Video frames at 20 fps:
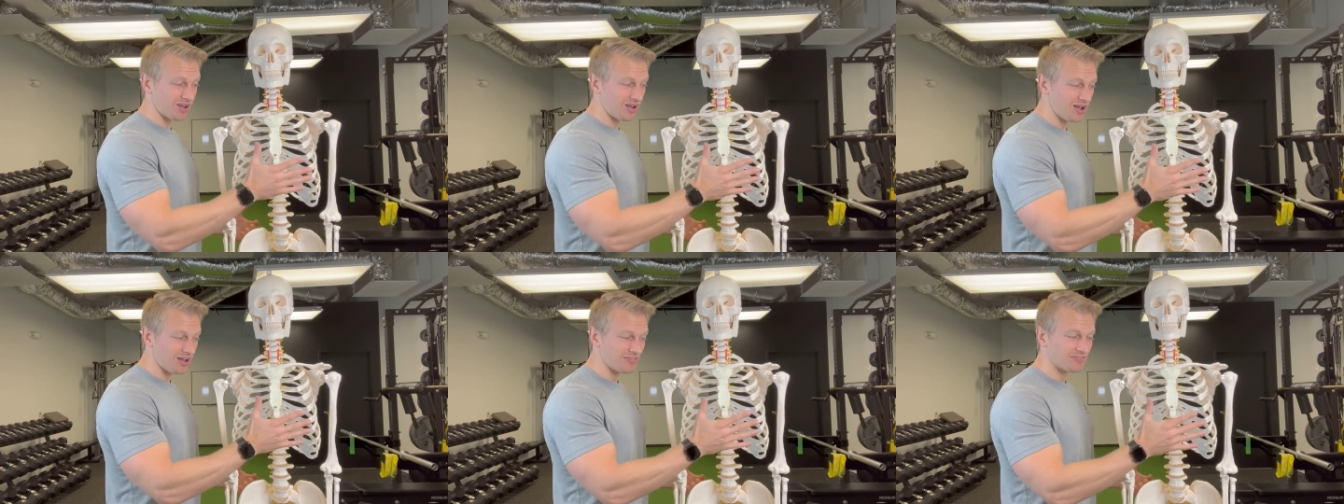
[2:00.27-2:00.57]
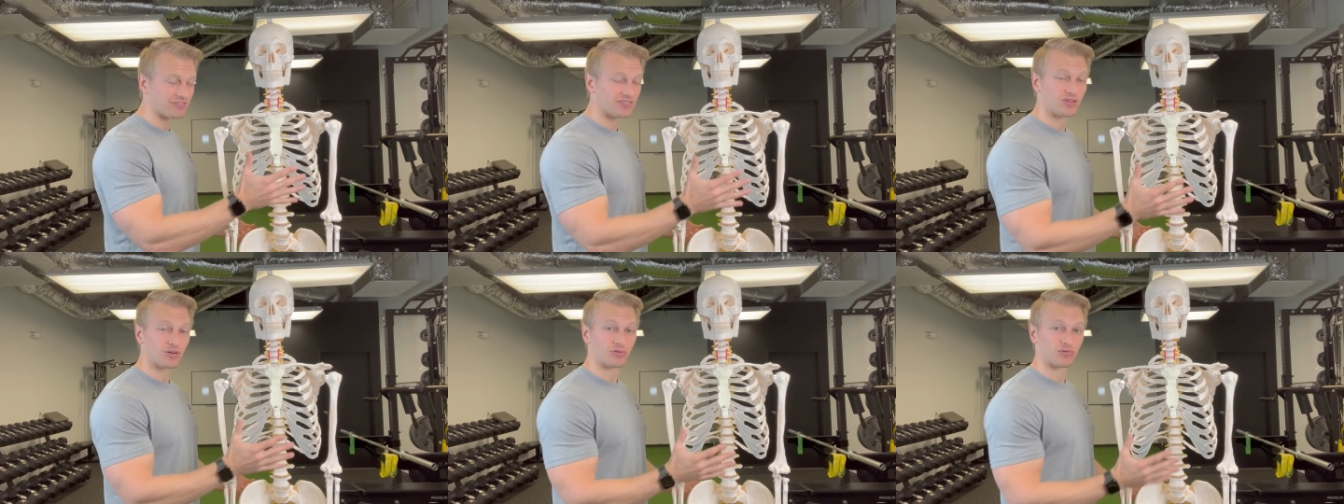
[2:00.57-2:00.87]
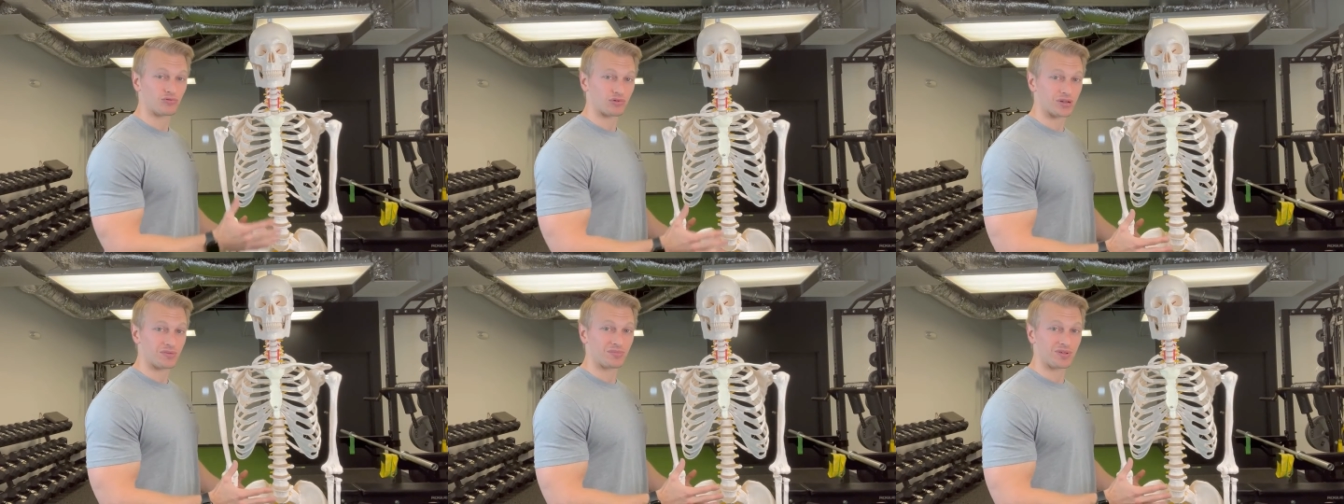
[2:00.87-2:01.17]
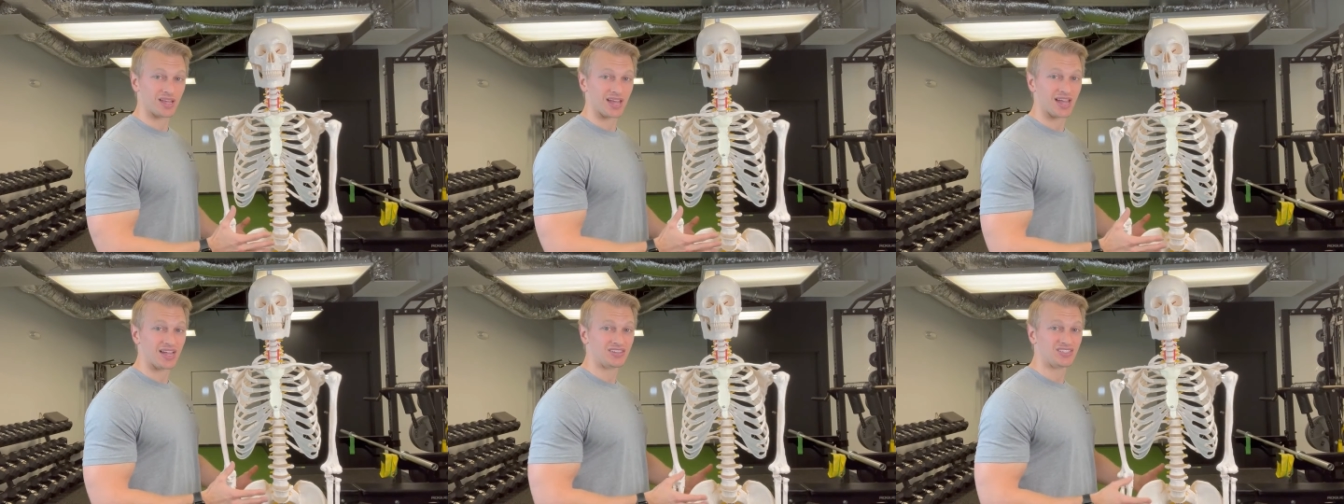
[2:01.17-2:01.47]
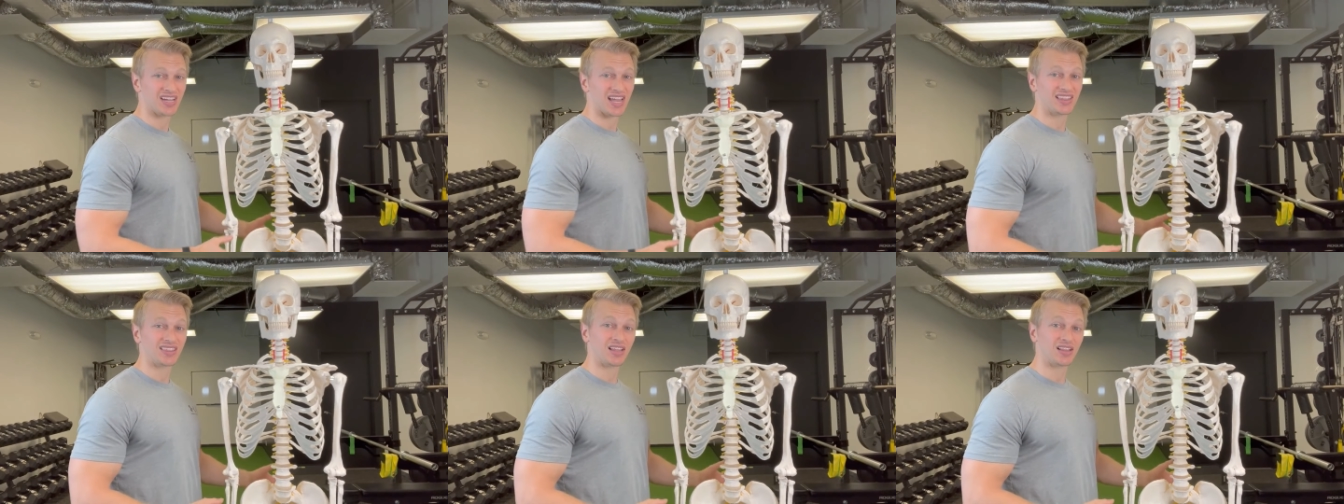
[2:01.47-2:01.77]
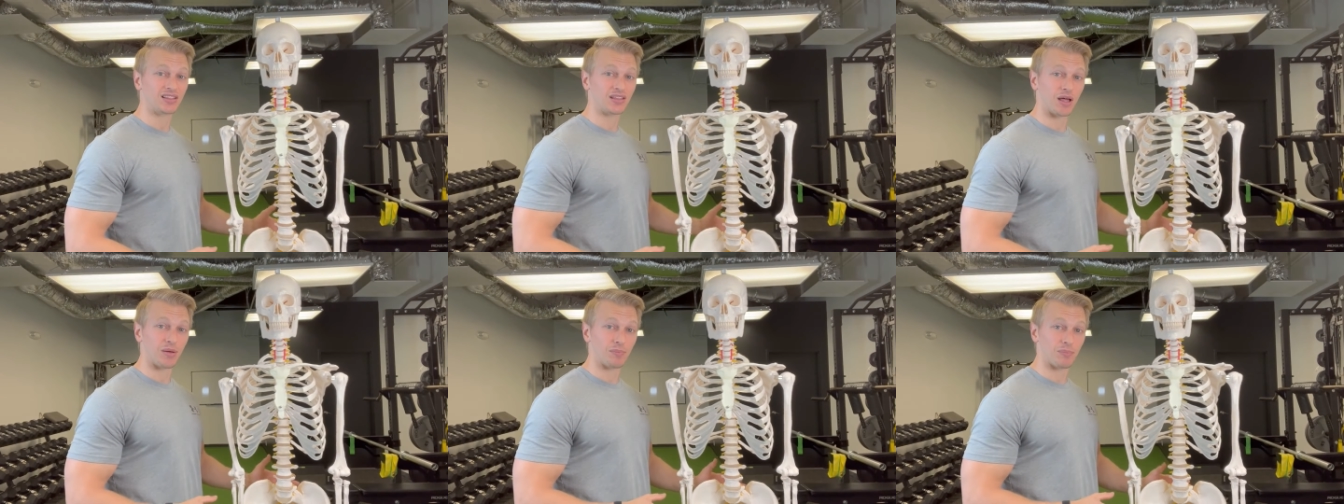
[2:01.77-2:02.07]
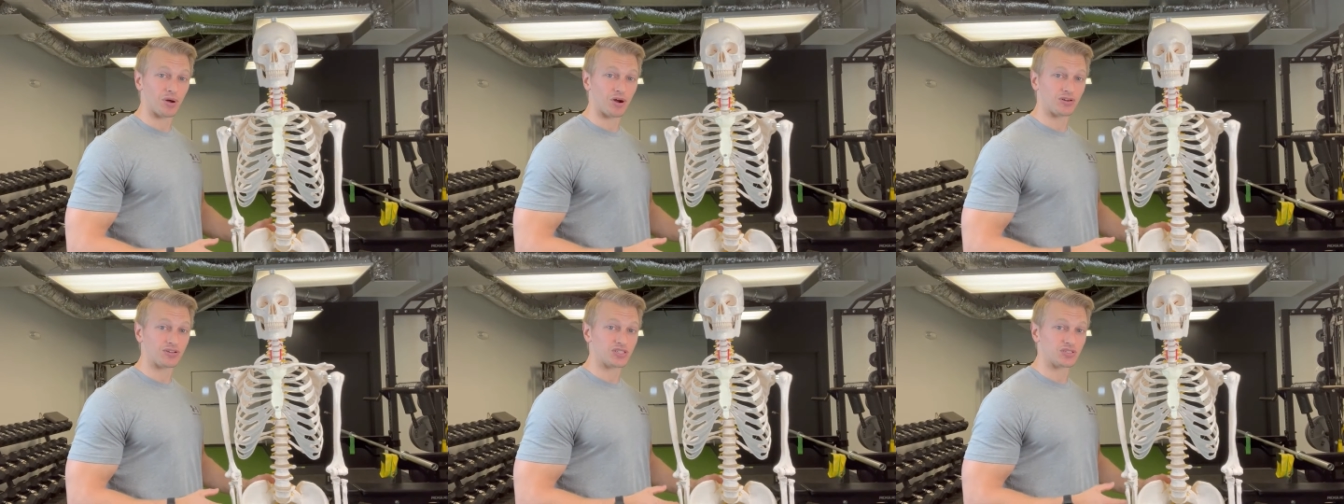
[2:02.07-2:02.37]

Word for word: off the rib cage and the lumbar